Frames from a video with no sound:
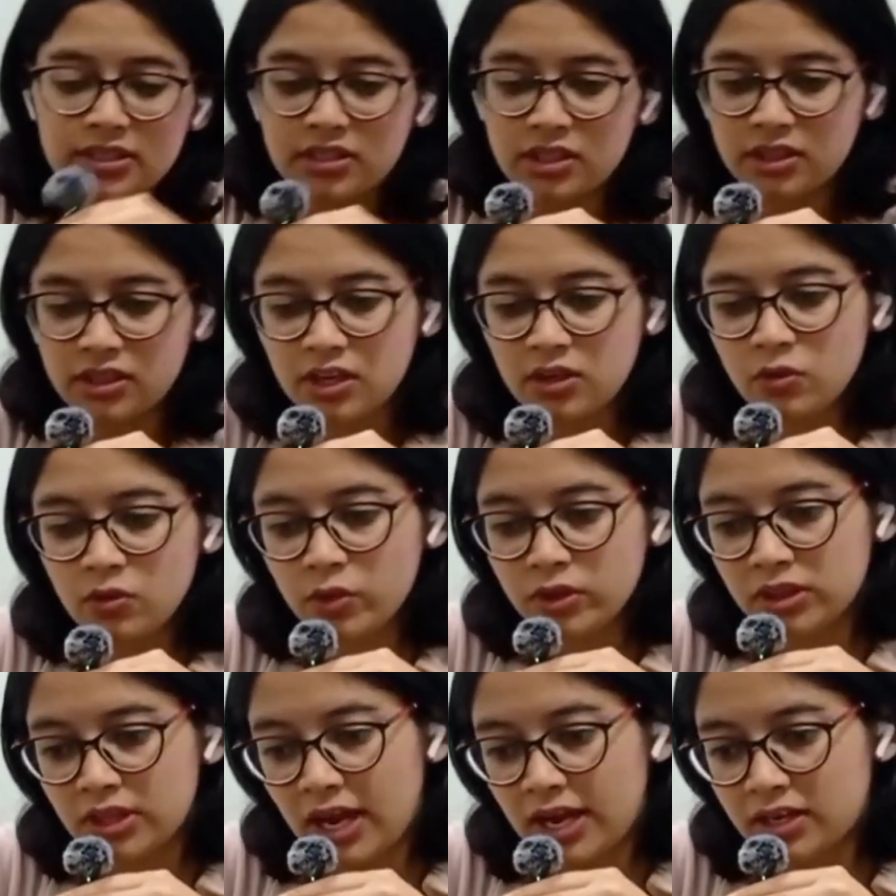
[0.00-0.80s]
See, the
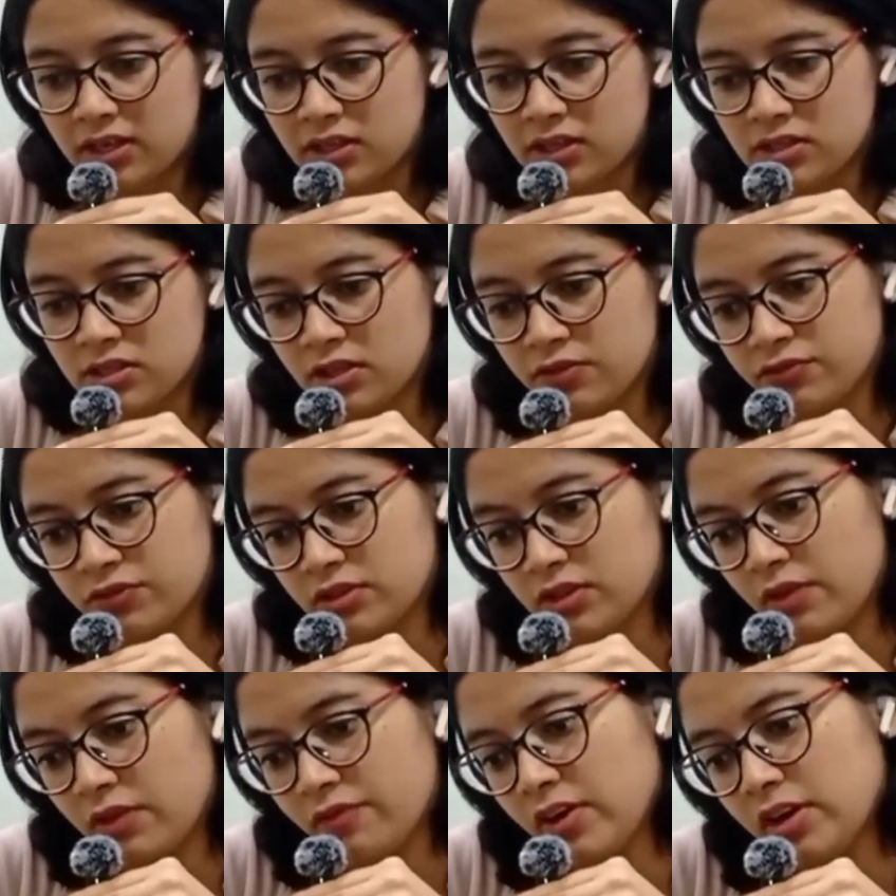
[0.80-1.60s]
thing with that is,
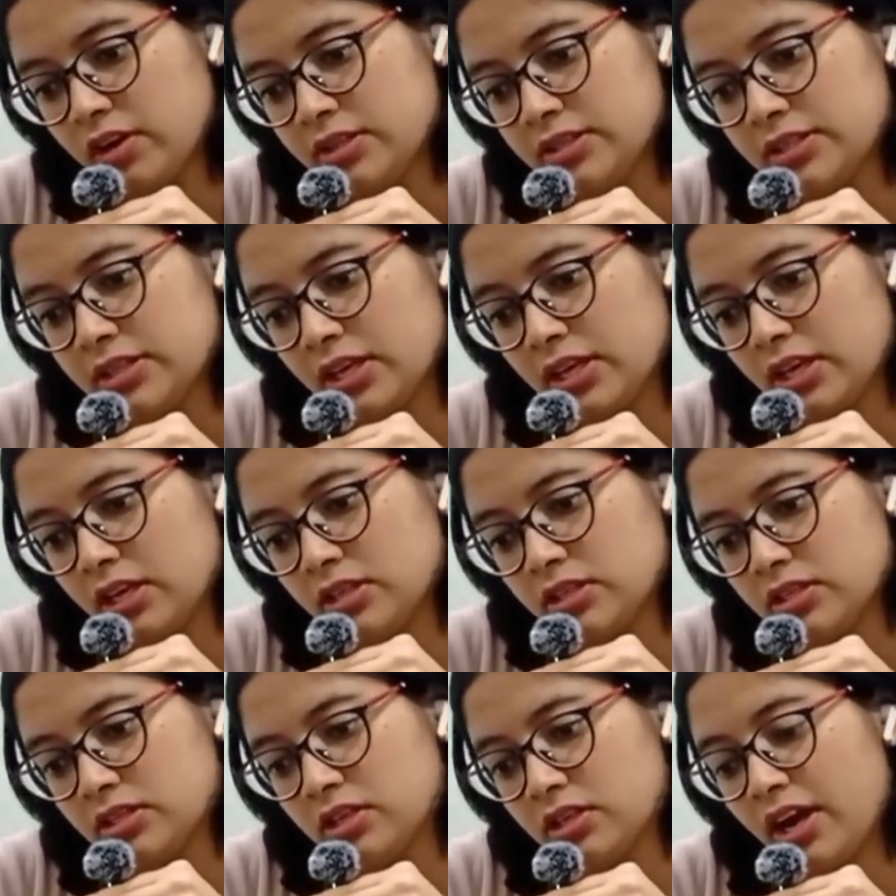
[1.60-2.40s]
if someone
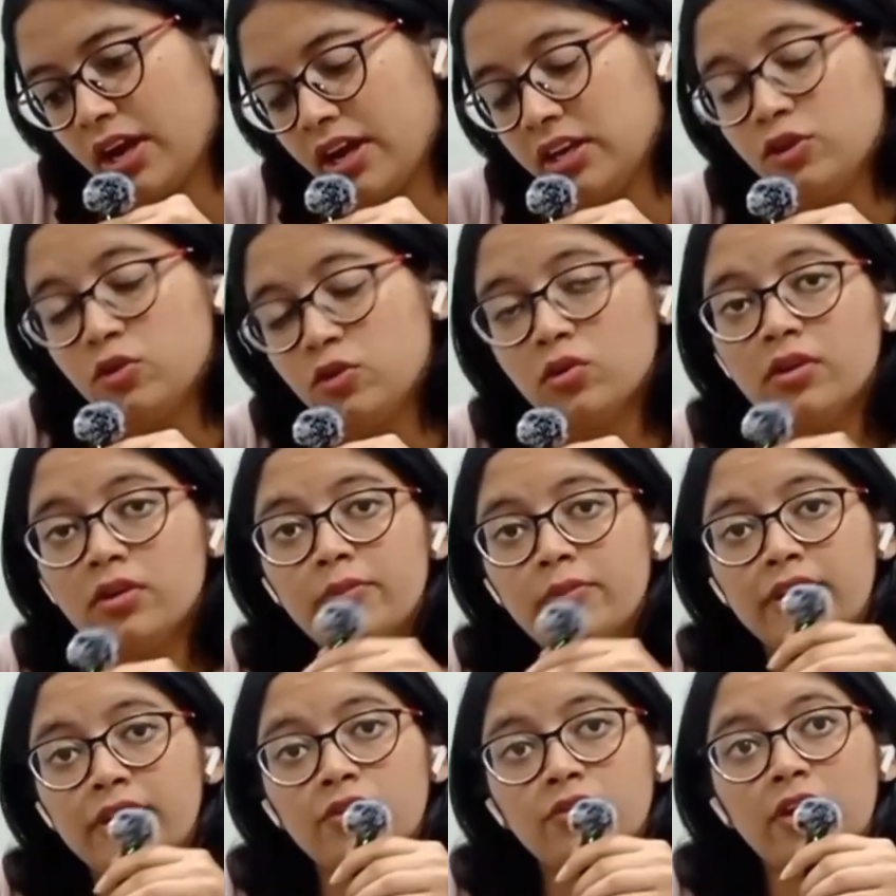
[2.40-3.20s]
says that I need to
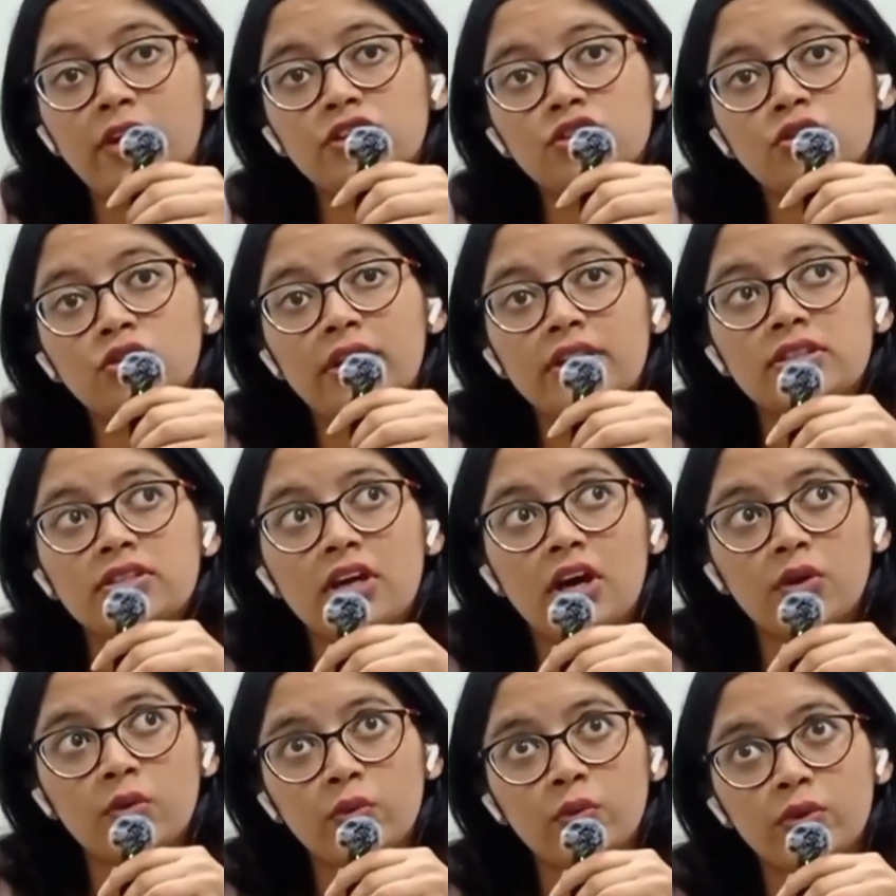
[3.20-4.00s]
learn Blender, why should
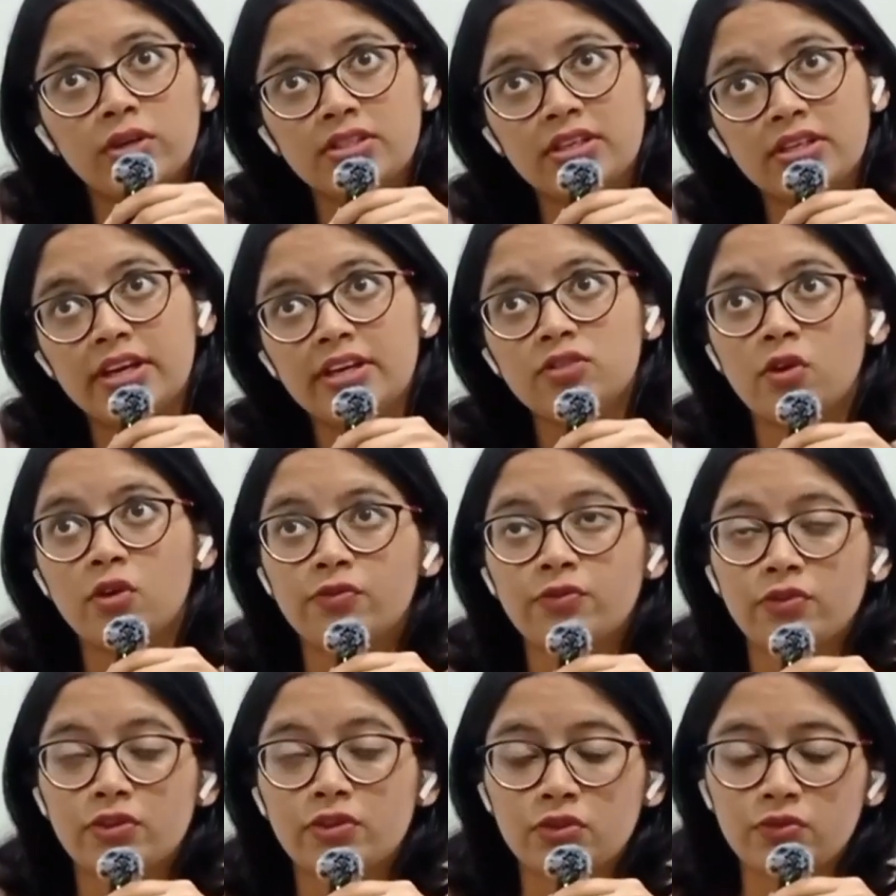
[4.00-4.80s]
I start with design
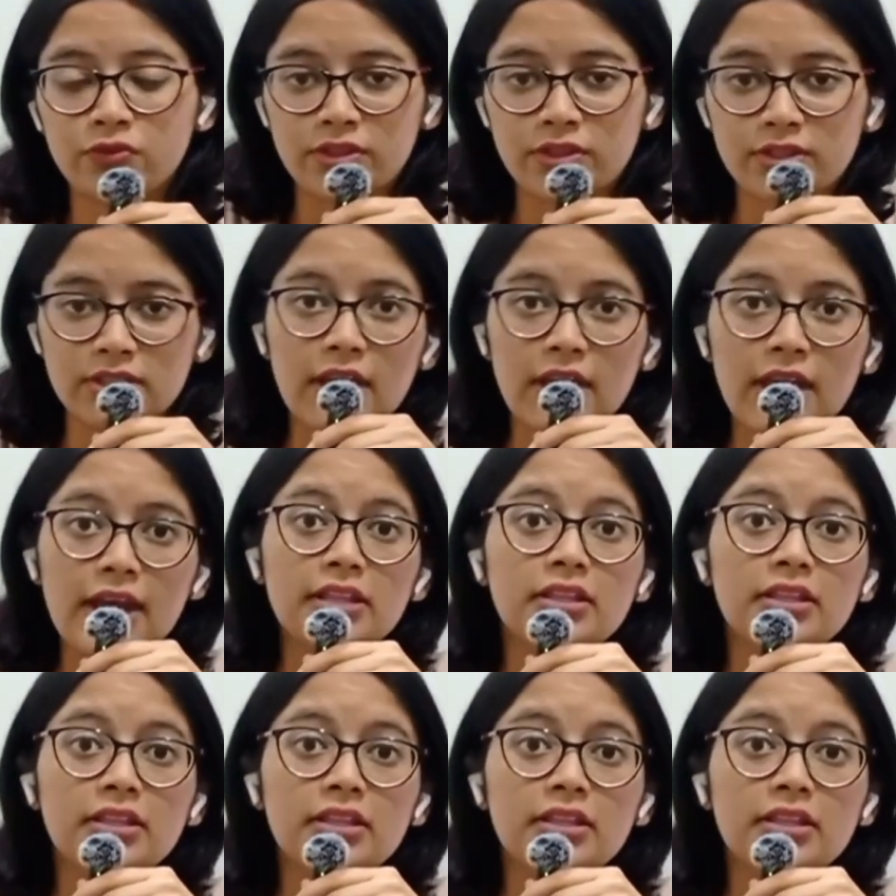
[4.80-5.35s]
softwares first?